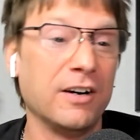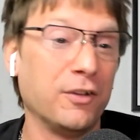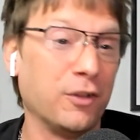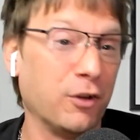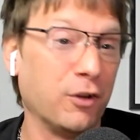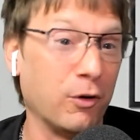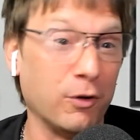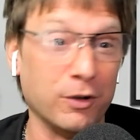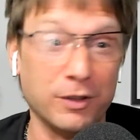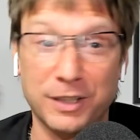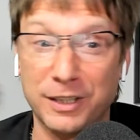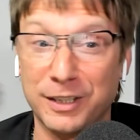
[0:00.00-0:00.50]

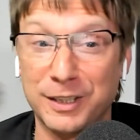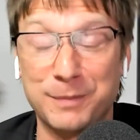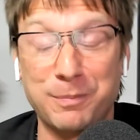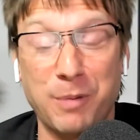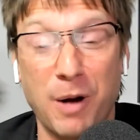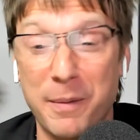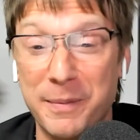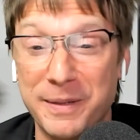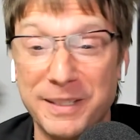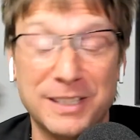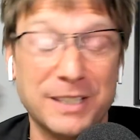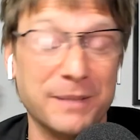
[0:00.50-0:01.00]
though there's
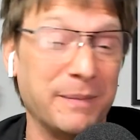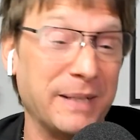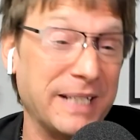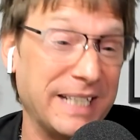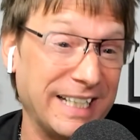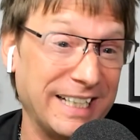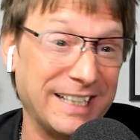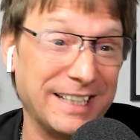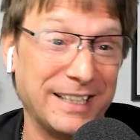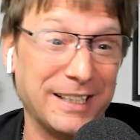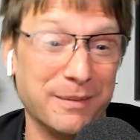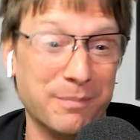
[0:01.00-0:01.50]
probably some
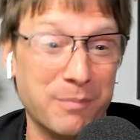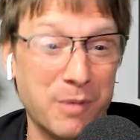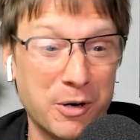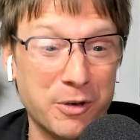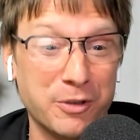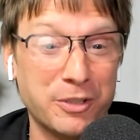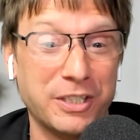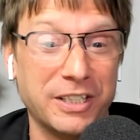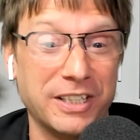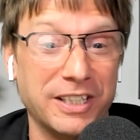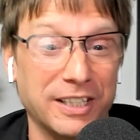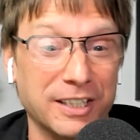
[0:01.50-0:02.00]
heated
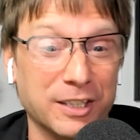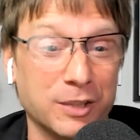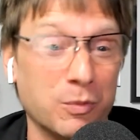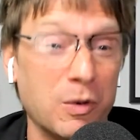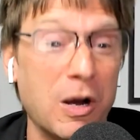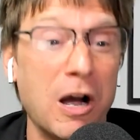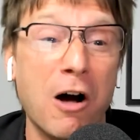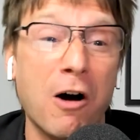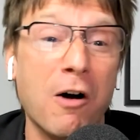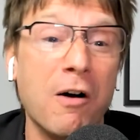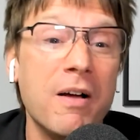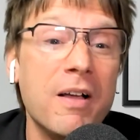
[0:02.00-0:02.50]
emotion as
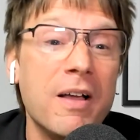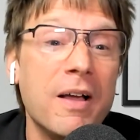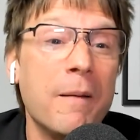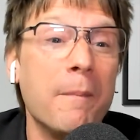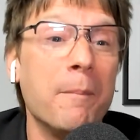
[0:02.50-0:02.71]
well.